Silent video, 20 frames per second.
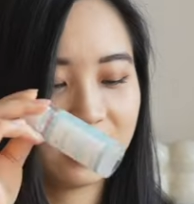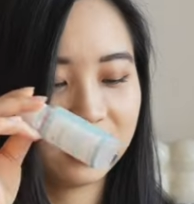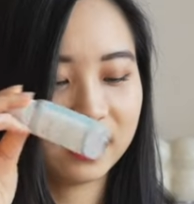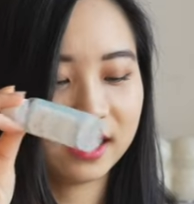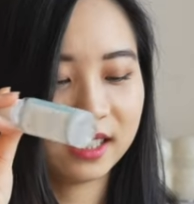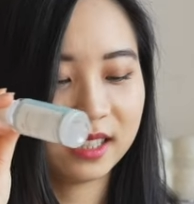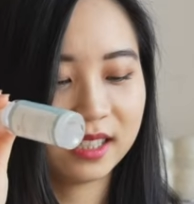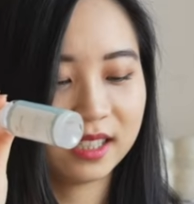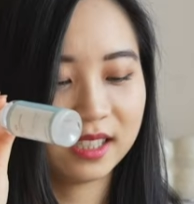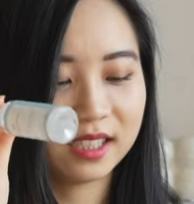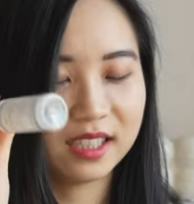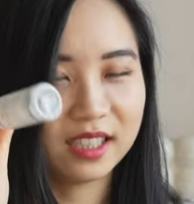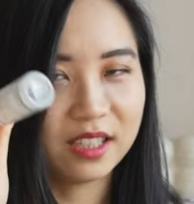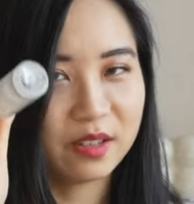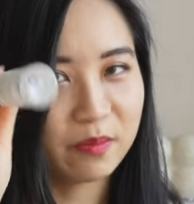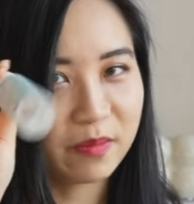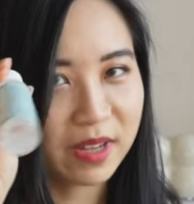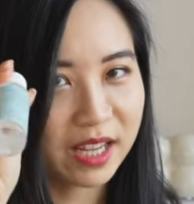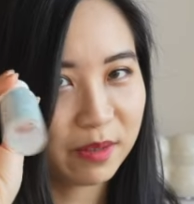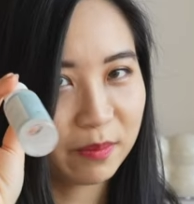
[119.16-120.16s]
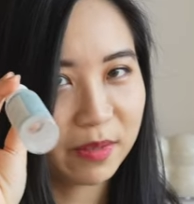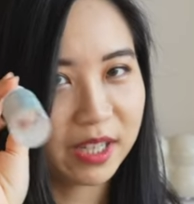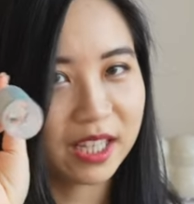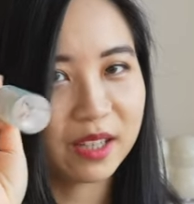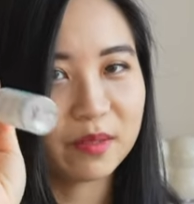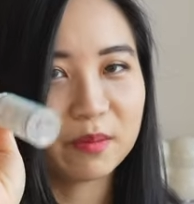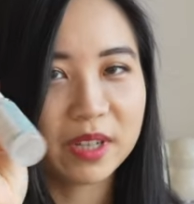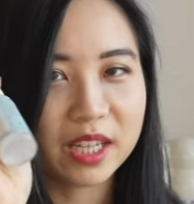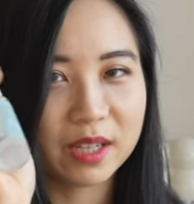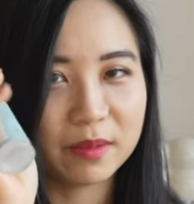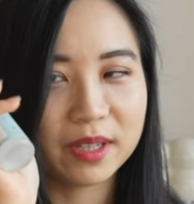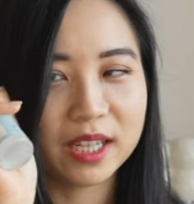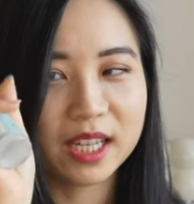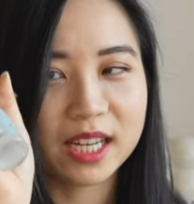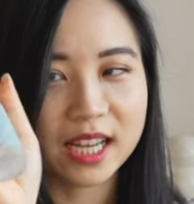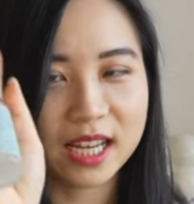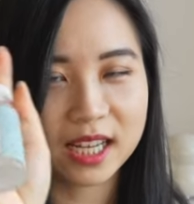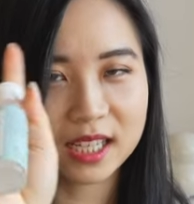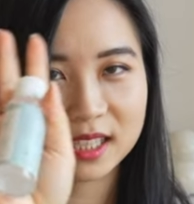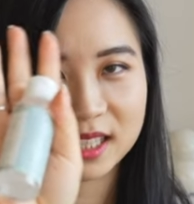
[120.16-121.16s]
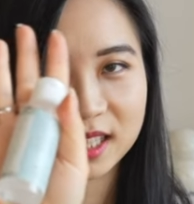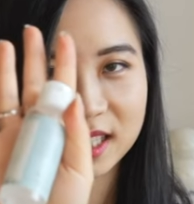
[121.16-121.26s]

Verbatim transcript: Maybe, maybe. Maybe, maybe a hand